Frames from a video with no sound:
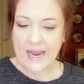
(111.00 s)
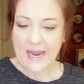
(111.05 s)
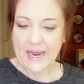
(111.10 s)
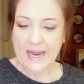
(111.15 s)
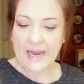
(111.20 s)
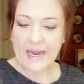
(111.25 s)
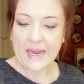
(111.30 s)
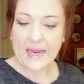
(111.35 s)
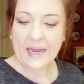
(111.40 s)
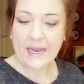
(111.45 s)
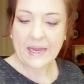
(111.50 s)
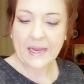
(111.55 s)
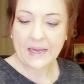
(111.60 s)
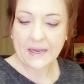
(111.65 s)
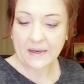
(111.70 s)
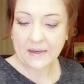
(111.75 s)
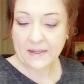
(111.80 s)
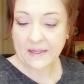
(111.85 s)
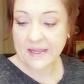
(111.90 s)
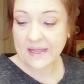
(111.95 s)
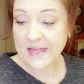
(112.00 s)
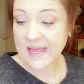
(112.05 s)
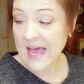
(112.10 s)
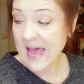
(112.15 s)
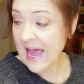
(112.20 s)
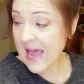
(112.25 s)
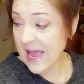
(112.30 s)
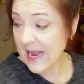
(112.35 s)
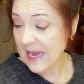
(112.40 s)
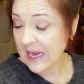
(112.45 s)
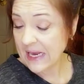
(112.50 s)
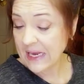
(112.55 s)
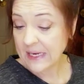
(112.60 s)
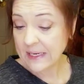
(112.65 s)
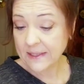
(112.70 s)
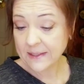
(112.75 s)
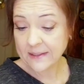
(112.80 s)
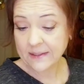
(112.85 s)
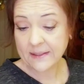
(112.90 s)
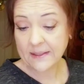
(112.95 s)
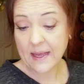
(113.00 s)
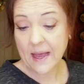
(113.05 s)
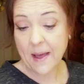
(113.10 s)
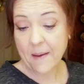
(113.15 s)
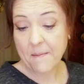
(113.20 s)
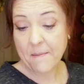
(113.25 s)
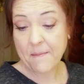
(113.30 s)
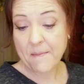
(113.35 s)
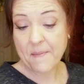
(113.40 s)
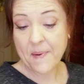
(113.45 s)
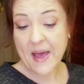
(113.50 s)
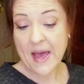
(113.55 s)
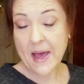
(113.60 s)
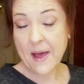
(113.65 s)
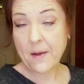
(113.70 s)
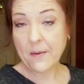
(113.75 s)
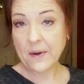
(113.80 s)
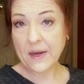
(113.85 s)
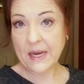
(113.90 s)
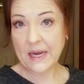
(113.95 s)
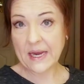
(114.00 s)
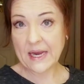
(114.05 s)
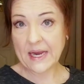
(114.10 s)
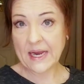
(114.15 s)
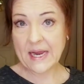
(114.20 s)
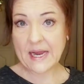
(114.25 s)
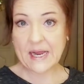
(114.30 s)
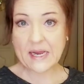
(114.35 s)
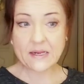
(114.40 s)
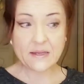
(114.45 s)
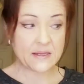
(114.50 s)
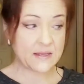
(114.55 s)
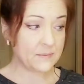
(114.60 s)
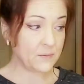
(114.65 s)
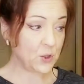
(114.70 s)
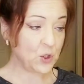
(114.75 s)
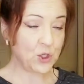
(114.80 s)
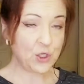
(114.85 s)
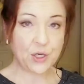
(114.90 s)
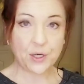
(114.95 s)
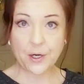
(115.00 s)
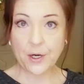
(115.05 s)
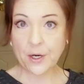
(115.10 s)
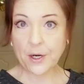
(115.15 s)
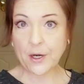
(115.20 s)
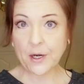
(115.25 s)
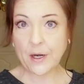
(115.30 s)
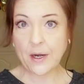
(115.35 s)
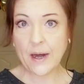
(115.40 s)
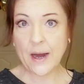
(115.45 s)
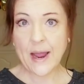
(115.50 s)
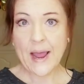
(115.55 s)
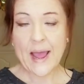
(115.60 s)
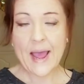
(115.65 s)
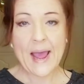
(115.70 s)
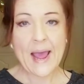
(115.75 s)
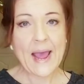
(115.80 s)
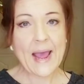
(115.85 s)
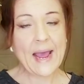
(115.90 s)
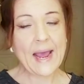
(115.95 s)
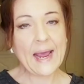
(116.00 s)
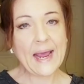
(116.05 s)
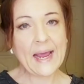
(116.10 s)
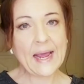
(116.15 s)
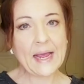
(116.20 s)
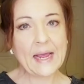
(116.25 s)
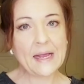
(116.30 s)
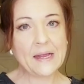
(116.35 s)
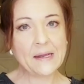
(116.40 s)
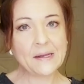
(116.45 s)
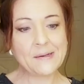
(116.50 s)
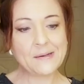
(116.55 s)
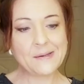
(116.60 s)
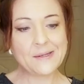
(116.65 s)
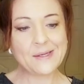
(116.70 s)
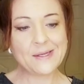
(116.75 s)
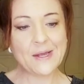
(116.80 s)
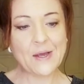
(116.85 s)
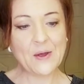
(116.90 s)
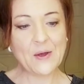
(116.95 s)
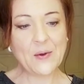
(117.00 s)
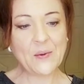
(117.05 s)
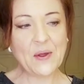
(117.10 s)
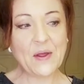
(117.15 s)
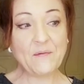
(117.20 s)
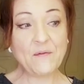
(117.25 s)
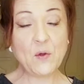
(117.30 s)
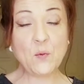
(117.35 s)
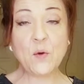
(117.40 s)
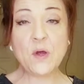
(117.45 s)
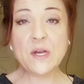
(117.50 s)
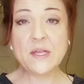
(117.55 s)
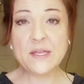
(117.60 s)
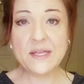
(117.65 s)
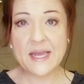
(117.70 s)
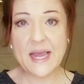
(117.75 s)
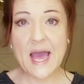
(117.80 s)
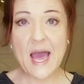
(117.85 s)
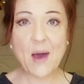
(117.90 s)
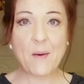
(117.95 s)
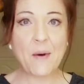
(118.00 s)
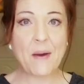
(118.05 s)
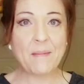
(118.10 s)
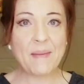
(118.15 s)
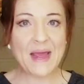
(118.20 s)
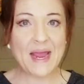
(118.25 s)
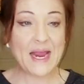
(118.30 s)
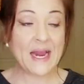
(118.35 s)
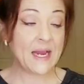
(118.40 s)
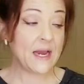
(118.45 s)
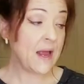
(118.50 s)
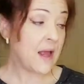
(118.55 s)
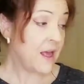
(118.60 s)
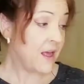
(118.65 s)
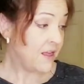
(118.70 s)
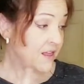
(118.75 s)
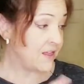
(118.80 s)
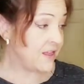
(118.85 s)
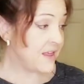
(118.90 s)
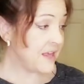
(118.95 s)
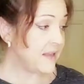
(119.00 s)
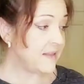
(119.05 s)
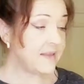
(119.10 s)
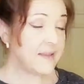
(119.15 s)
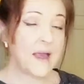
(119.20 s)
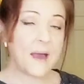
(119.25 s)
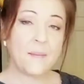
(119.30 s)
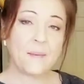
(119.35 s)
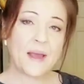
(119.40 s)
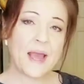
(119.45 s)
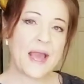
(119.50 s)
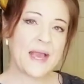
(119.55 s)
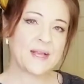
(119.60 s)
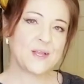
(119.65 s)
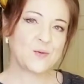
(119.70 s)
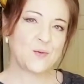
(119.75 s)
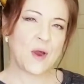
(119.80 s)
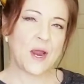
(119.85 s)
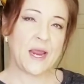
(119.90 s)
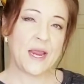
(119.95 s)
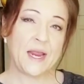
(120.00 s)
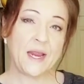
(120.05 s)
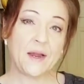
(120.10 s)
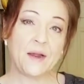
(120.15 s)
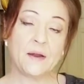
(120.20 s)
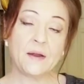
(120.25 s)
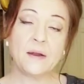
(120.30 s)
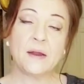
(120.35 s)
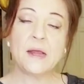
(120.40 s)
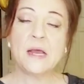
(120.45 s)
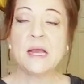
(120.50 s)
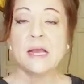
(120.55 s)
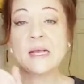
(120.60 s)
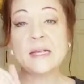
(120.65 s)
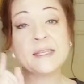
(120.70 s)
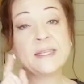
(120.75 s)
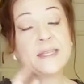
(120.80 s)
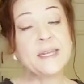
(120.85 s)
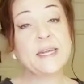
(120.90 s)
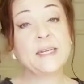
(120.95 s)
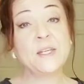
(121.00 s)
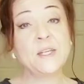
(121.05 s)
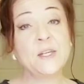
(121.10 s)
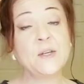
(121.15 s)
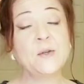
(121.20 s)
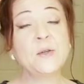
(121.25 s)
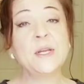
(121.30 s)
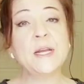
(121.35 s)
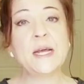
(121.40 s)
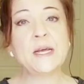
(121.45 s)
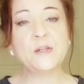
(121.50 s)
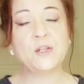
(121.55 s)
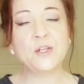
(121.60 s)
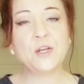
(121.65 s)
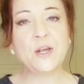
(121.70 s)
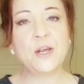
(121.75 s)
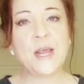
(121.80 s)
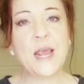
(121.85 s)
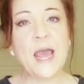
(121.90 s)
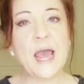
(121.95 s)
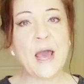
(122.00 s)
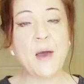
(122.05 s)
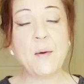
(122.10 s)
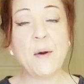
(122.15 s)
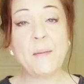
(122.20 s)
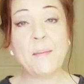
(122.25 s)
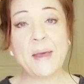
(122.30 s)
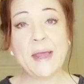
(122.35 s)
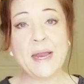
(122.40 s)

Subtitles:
and that is about it, some sugar. And so if you want to see how I made these cupcakes right here, stay tuned and I'll show you how I